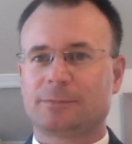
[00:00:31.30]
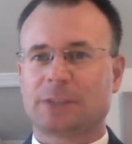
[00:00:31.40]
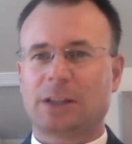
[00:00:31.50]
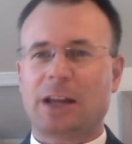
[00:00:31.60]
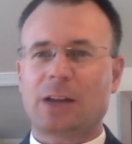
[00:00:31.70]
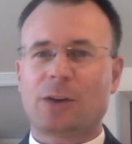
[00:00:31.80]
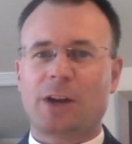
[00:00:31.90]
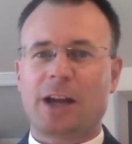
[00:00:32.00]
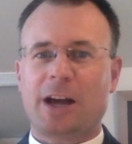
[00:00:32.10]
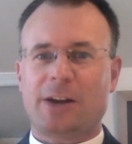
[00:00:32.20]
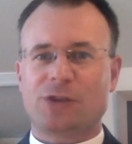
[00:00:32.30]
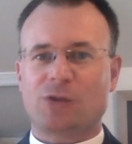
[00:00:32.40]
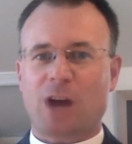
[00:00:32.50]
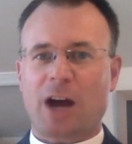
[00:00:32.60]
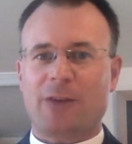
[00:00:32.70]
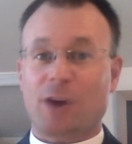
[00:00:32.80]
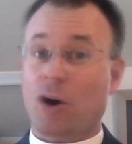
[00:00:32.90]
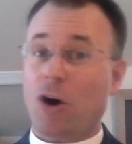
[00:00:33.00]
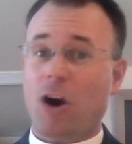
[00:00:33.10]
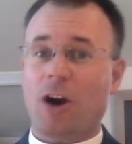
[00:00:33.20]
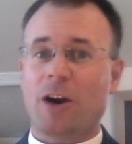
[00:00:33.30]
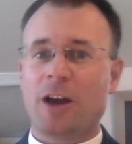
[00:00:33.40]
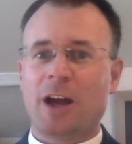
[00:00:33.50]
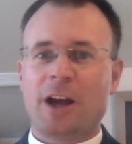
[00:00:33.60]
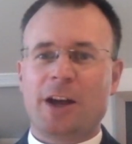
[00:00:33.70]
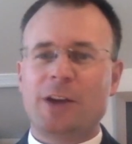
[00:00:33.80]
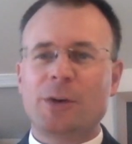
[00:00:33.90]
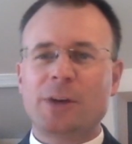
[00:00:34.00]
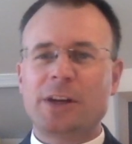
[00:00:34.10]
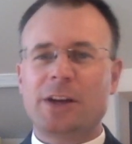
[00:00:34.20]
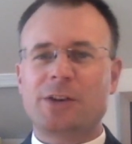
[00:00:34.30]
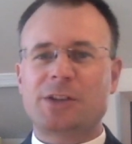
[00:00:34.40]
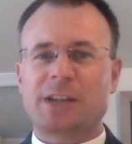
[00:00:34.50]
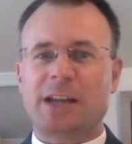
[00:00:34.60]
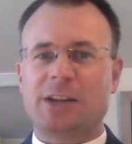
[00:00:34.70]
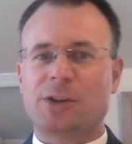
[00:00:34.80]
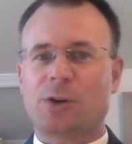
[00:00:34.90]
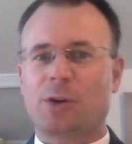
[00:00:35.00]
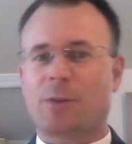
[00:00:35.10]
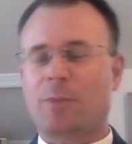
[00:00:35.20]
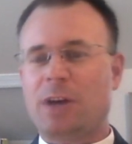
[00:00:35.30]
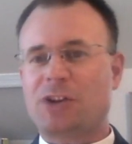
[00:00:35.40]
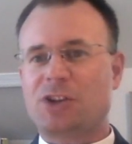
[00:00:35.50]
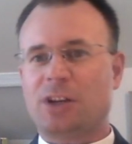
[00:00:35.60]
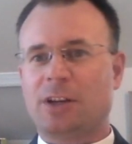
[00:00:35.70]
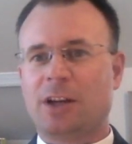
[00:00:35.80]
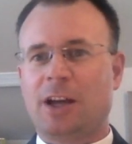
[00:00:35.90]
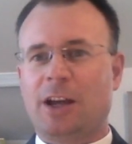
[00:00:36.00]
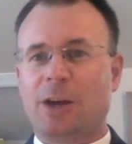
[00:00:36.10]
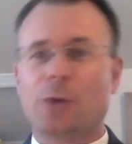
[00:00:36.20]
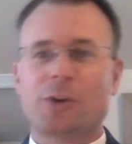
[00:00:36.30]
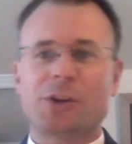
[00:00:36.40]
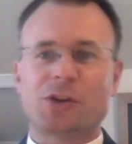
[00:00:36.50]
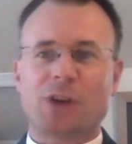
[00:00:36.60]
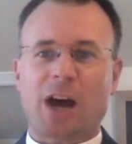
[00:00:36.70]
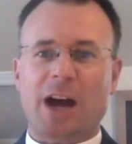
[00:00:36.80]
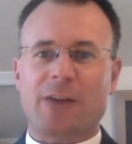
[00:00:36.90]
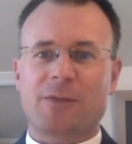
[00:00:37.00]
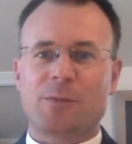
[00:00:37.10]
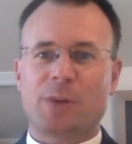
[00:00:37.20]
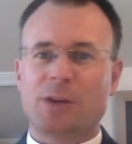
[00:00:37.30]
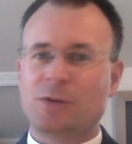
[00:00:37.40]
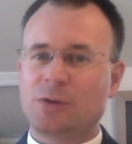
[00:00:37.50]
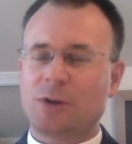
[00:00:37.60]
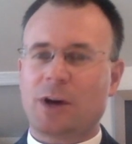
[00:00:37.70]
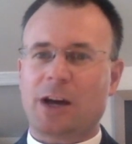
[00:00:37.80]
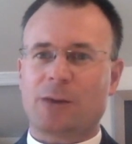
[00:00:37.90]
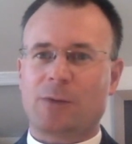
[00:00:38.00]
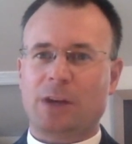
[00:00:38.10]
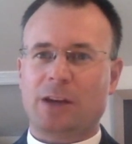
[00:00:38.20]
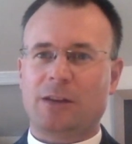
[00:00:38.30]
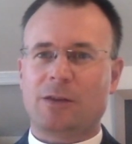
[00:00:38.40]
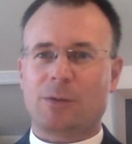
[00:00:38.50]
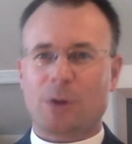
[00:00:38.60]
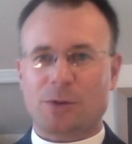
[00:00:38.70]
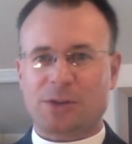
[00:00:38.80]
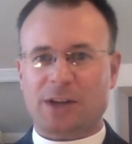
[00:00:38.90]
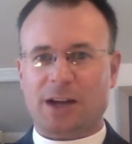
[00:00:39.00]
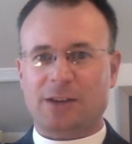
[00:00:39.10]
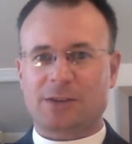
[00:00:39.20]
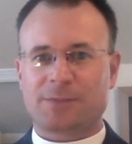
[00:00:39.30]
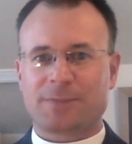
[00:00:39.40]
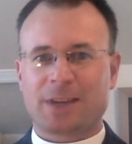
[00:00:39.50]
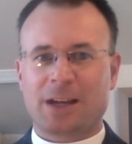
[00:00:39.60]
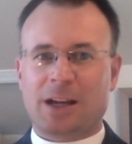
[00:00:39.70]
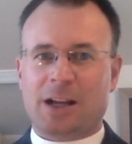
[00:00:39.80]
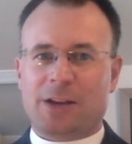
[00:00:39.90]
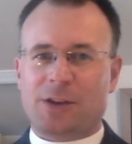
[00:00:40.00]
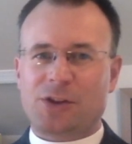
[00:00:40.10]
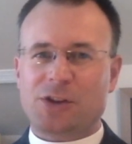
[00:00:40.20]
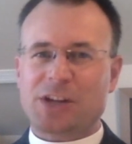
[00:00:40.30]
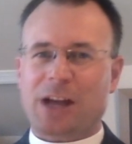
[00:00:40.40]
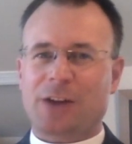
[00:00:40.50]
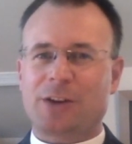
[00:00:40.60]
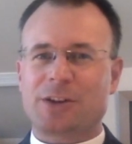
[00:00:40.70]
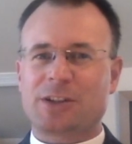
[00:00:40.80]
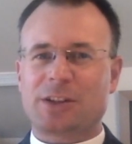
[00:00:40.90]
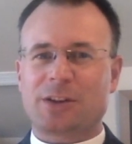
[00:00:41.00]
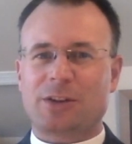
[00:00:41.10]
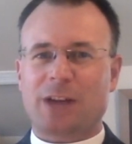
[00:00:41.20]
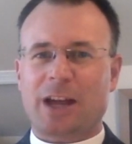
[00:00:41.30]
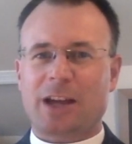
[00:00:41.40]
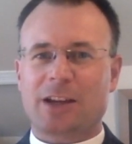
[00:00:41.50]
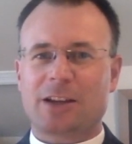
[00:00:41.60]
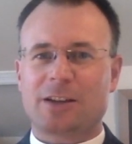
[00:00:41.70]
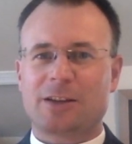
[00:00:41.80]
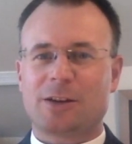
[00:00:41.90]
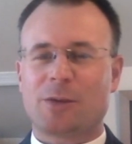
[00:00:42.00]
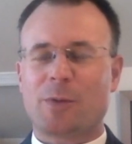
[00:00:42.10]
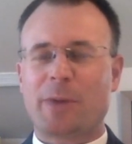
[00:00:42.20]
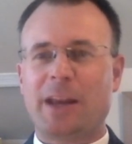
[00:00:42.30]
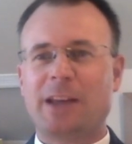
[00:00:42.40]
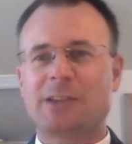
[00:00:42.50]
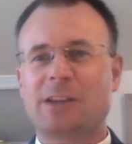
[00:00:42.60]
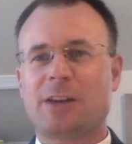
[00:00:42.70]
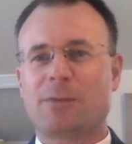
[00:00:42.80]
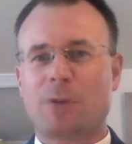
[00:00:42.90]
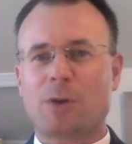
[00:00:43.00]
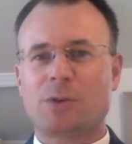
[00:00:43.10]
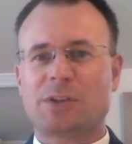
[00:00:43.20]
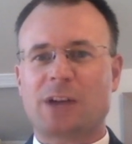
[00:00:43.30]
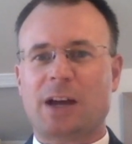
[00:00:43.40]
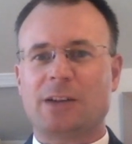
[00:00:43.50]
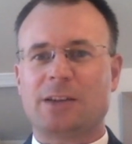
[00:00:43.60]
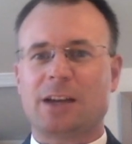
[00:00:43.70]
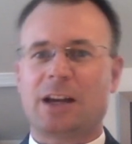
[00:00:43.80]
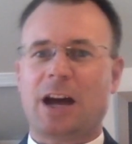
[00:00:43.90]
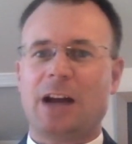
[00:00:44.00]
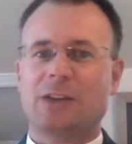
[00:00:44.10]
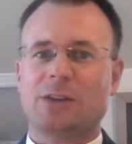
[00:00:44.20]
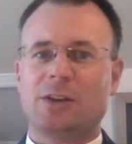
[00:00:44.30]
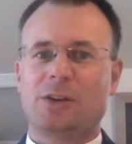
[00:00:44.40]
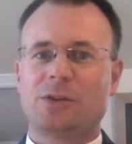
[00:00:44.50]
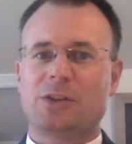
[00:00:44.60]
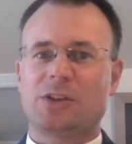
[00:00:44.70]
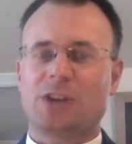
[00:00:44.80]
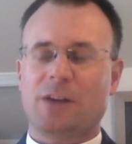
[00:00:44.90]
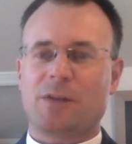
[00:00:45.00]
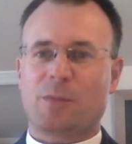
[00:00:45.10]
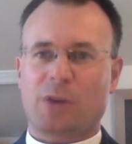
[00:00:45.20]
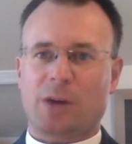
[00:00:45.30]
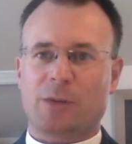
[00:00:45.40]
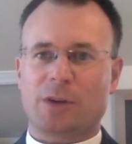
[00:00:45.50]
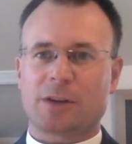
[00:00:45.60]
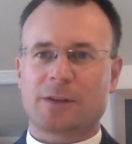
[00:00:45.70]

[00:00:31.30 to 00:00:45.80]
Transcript: Like learning how to drive a car, you don't need to understand internal combustion in order to drive, but you do know how to read the road signs. The church calendar is a little like a repeating set of road signs that guides our usage of the prayer book.